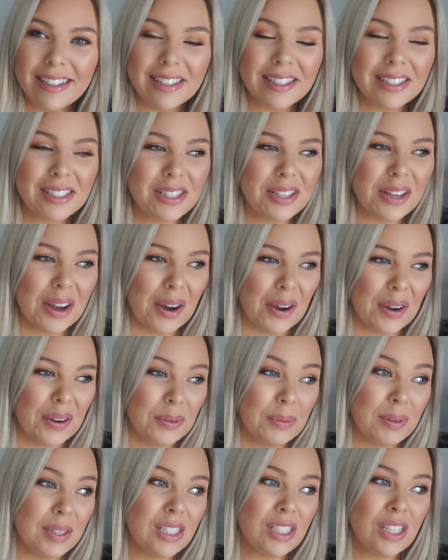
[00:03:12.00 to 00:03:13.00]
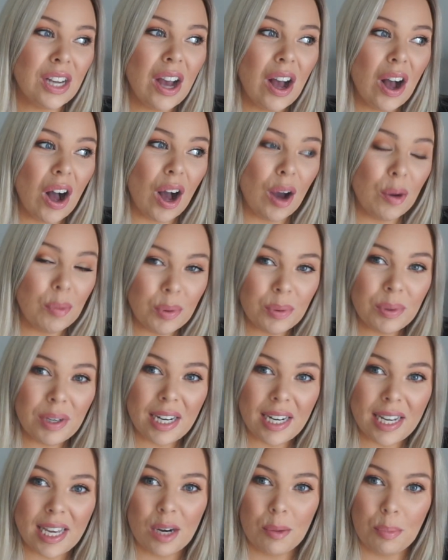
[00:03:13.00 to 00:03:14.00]
So, which I will
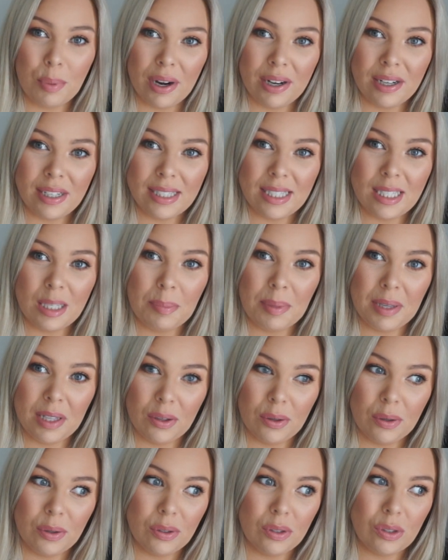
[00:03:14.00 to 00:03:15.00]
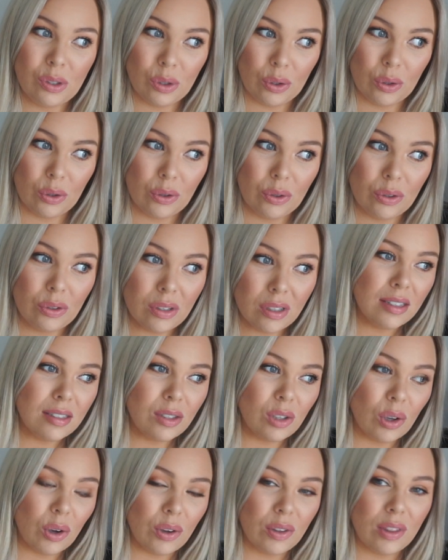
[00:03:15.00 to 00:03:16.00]
need to get a pregnancy pillow soon
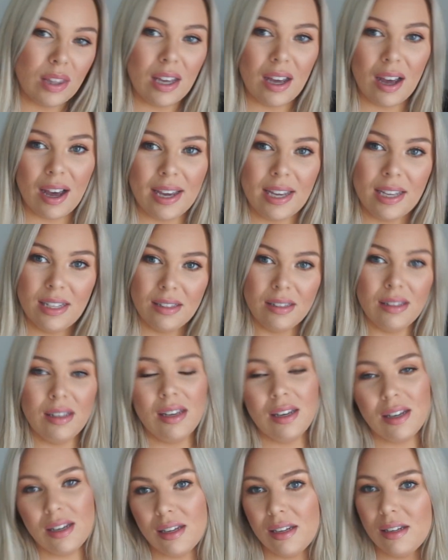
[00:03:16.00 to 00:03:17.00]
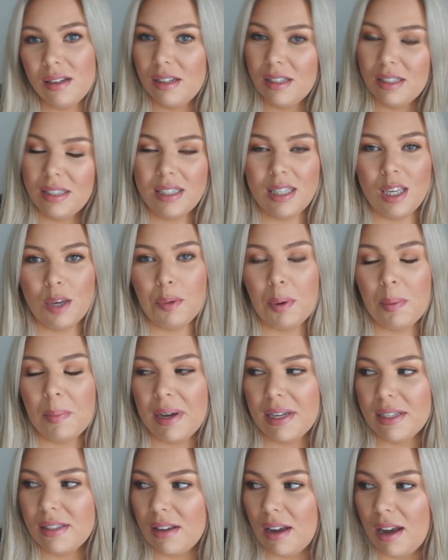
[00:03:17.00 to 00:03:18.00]
so that I can sleep on
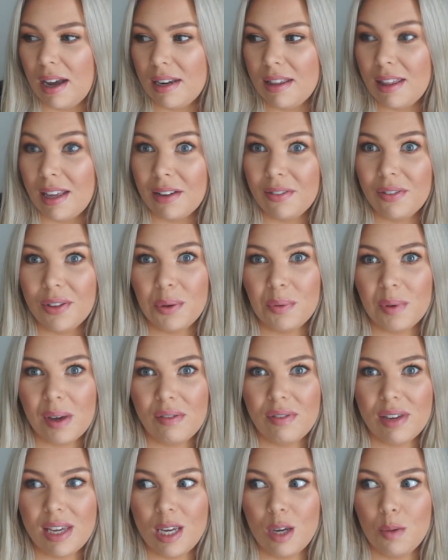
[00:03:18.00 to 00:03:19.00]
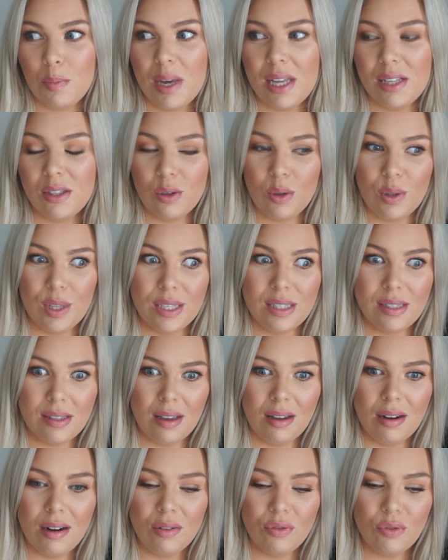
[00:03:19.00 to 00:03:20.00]
my side. Thankfully we have a king bed, so there's
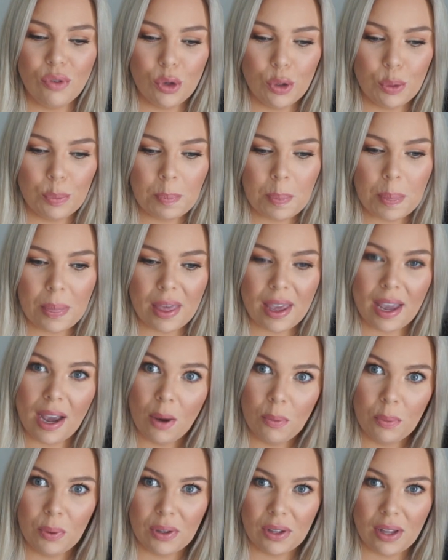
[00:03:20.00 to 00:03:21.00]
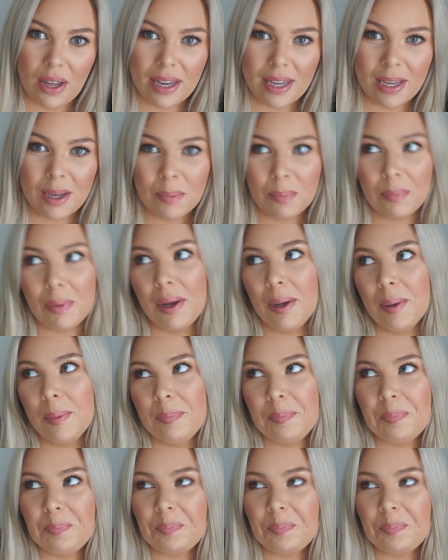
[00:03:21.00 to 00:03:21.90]
enough room. The cat won't like it, but